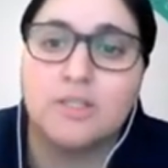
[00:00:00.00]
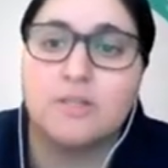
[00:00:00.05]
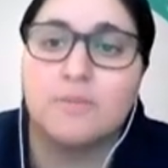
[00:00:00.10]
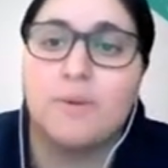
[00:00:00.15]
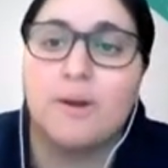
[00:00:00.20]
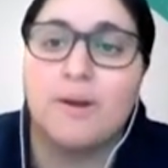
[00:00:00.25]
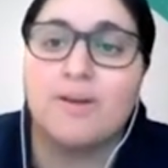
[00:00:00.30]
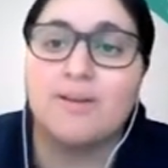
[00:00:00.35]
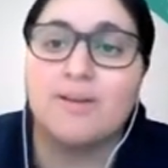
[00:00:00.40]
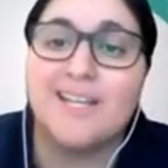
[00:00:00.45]
the
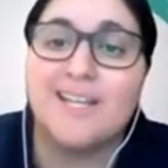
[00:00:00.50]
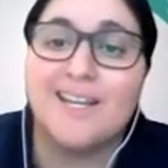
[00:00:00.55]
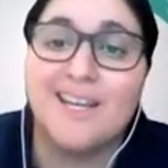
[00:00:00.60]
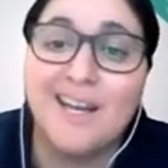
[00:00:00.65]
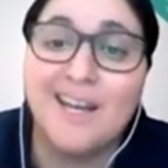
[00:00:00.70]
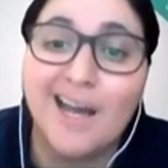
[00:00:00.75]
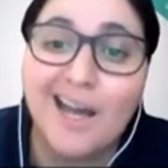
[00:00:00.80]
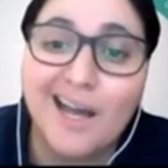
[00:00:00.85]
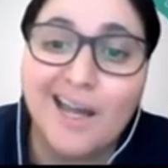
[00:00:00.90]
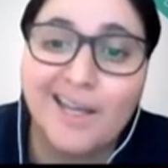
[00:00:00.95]
parents
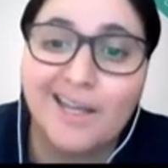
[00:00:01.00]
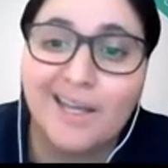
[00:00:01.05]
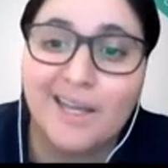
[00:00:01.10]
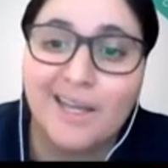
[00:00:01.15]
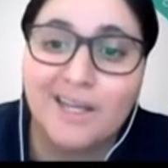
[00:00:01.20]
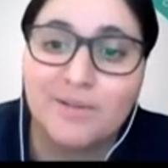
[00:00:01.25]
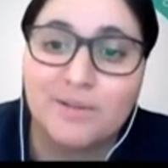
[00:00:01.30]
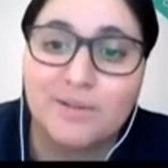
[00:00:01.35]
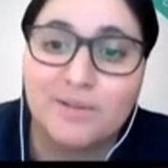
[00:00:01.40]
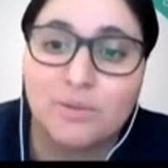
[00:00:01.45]
cannot
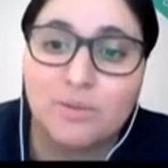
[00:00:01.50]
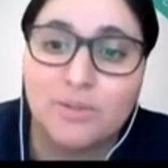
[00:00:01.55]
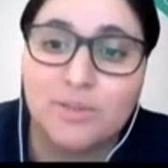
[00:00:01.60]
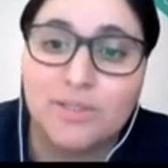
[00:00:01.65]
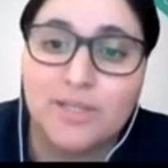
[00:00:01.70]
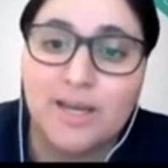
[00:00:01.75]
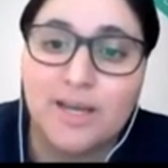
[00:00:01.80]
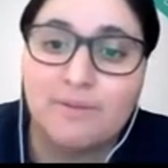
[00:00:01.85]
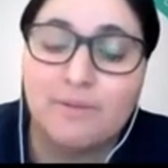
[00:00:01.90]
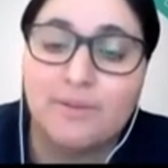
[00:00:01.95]
engage with school
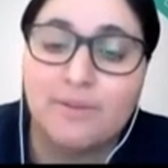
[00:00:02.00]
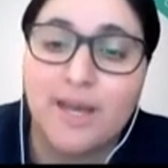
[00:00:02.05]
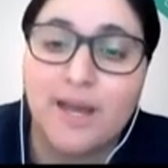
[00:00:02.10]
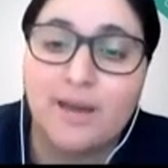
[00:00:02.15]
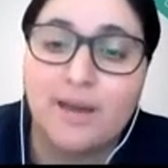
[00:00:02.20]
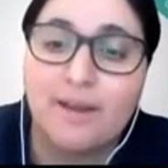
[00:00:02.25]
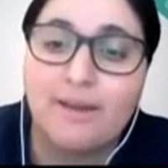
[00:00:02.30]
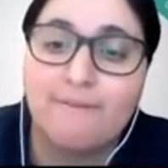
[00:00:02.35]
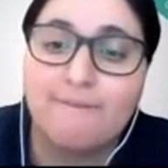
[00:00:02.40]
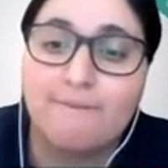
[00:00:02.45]
staff
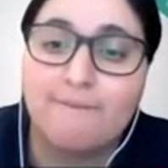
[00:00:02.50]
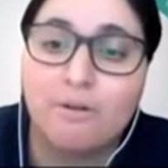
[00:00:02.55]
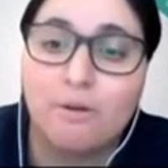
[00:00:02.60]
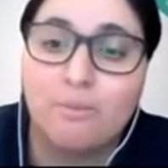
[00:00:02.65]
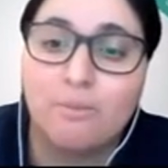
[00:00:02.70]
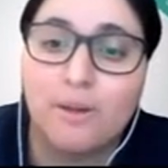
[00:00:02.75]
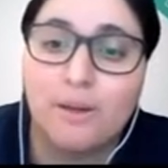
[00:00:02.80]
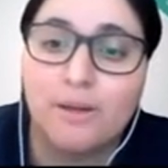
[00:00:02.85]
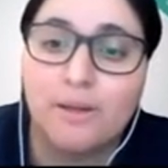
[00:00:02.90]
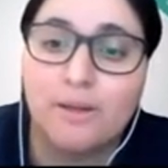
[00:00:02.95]
without a
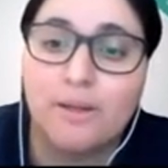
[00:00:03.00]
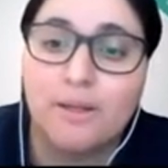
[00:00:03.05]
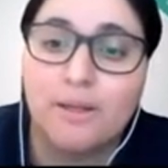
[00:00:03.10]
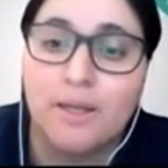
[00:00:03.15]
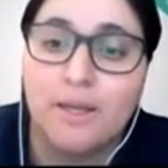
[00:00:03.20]
FERPA